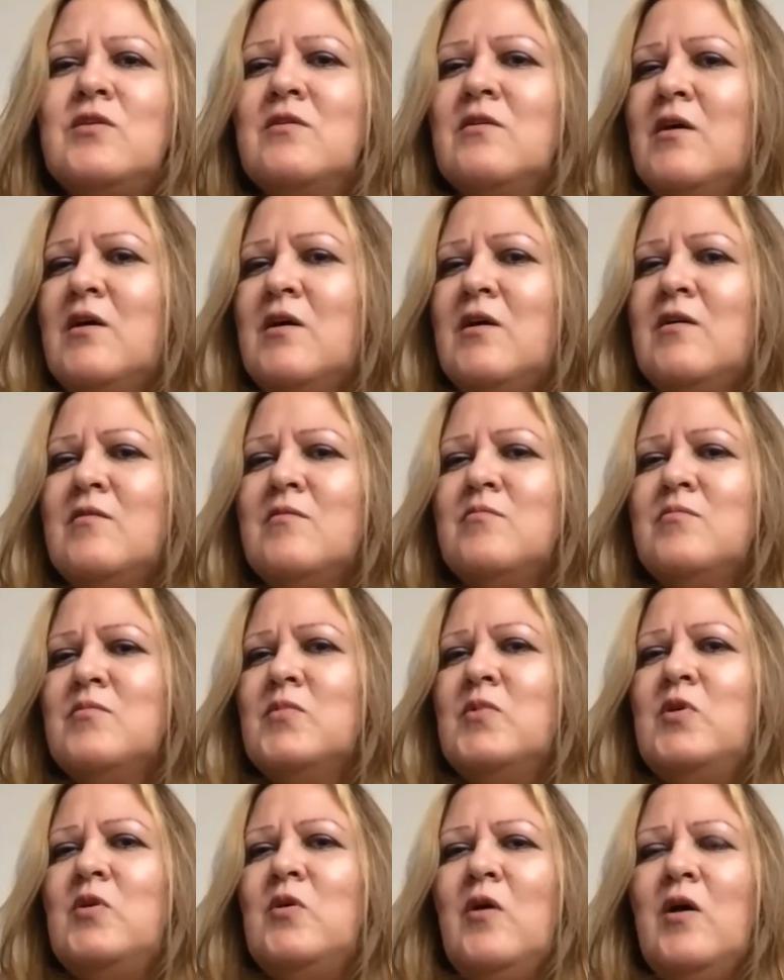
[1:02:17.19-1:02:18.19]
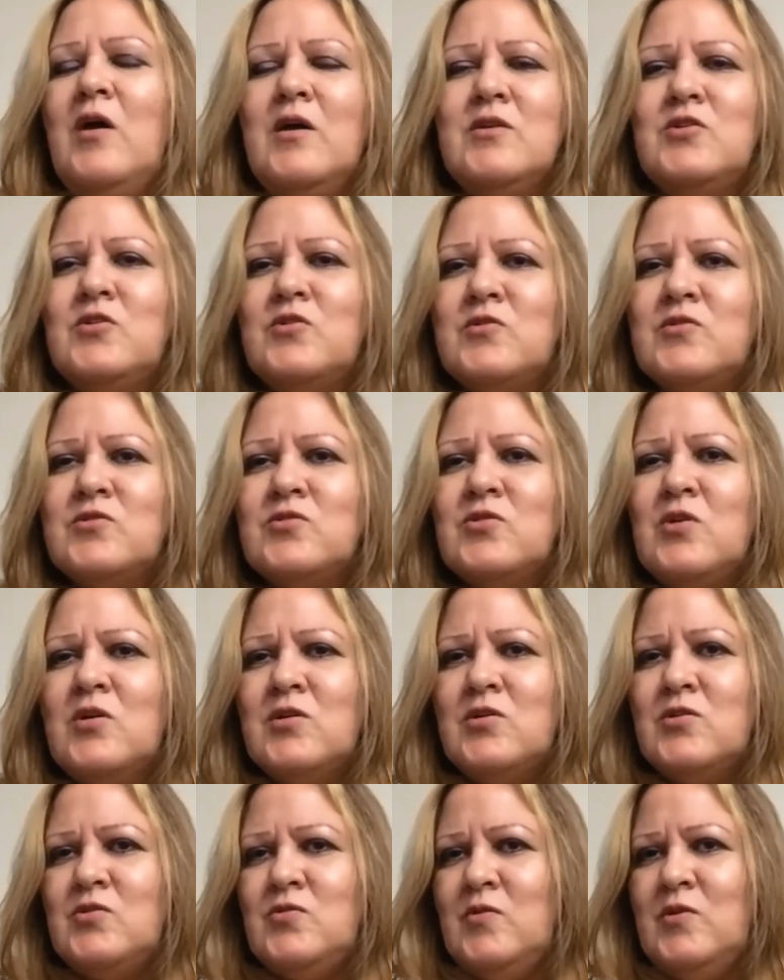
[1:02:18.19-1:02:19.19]
Hector
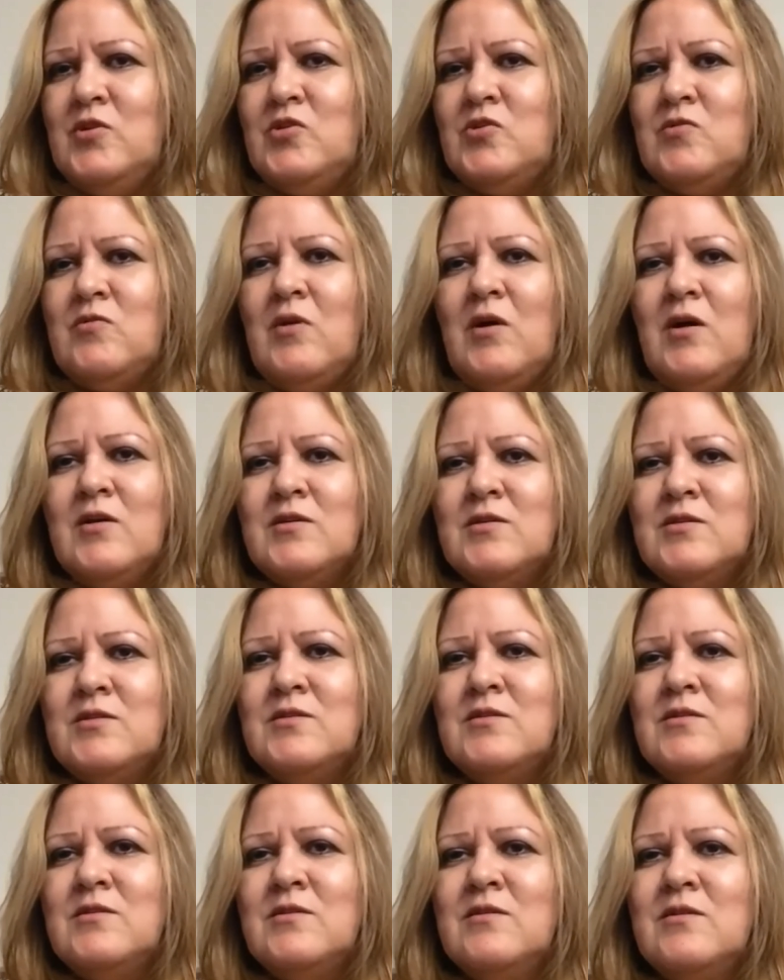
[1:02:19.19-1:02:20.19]
started doing drugs.